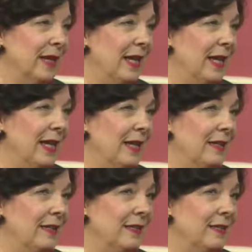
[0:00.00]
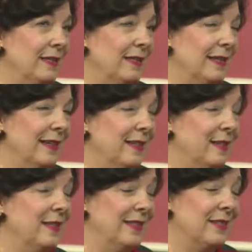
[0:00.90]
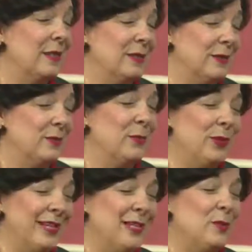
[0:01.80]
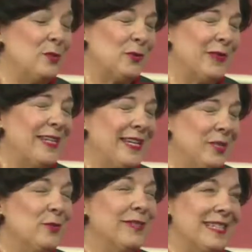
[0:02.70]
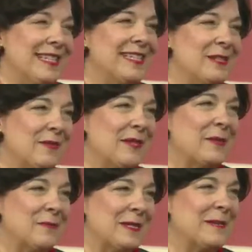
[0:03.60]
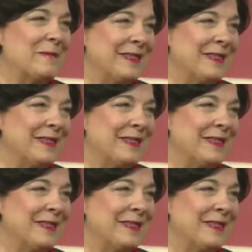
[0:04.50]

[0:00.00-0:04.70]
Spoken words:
And it's pretty interesting, the stuff that comes up.